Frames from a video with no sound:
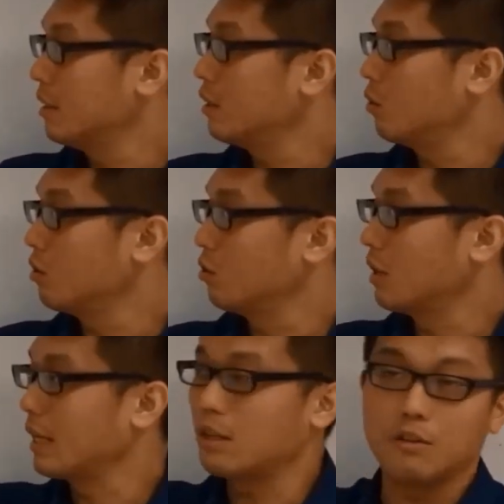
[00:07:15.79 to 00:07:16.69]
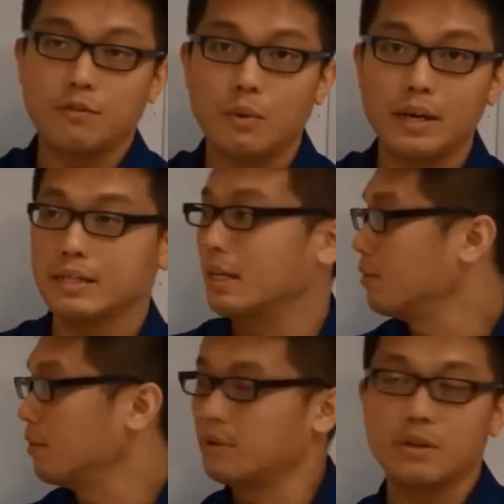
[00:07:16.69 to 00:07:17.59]
equals to the length of
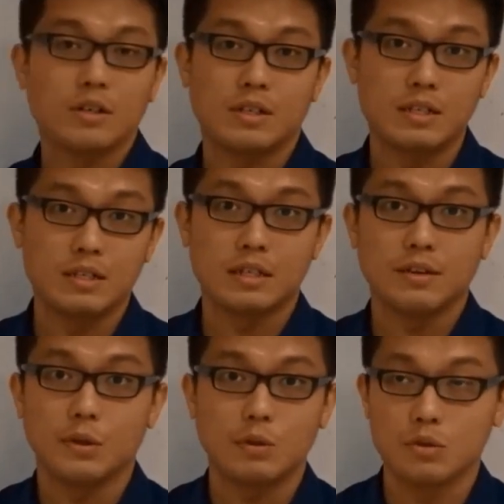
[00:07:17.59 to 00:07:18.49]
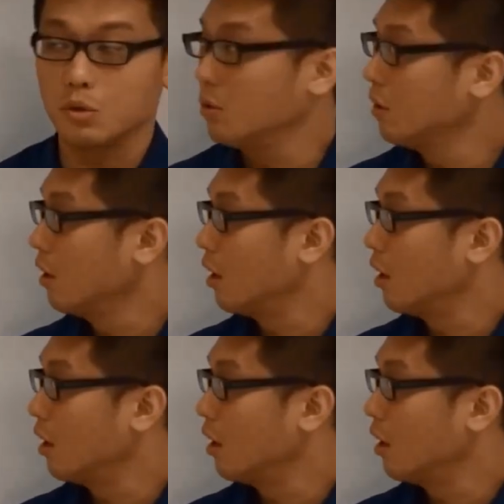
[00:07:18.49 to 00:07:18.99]
YZ because this is a given also.